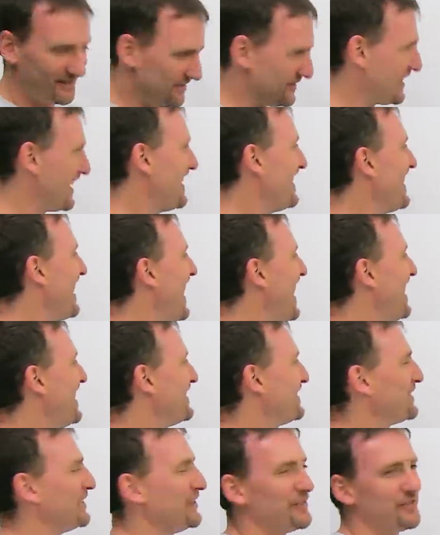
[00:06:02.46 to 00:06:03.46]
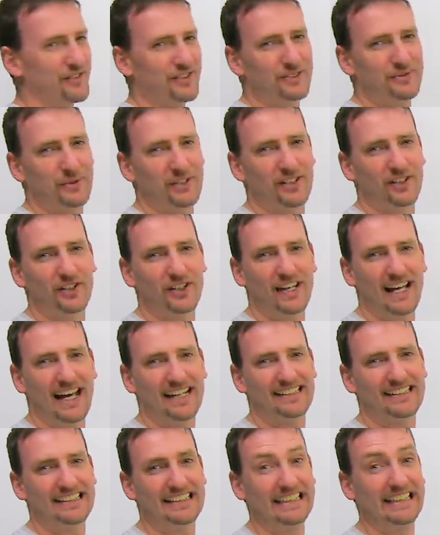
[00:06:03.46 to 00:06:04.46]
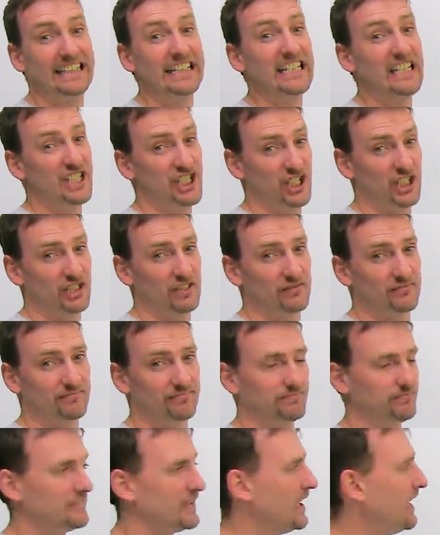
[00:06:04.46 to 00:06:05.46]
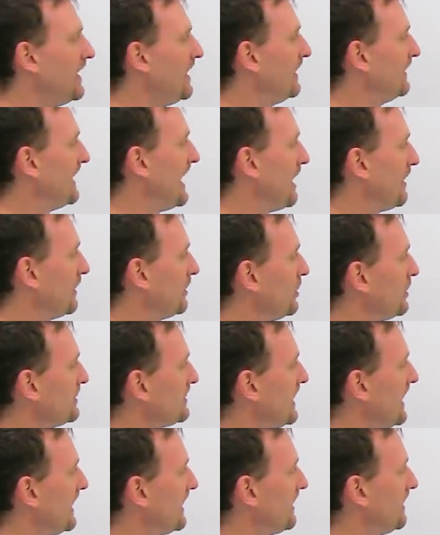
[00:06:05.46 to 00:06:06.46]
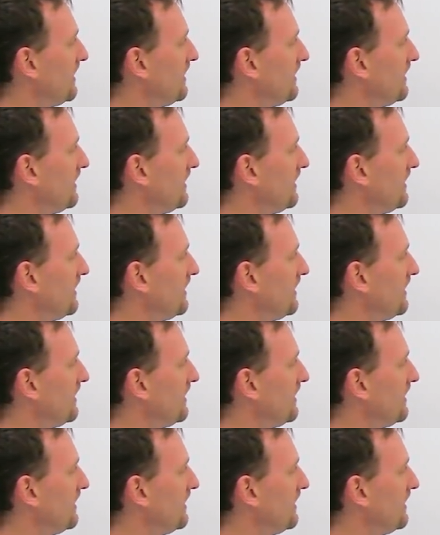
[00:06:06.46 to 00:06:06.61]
Okay, so first we're going to look at niche. Now, it looks like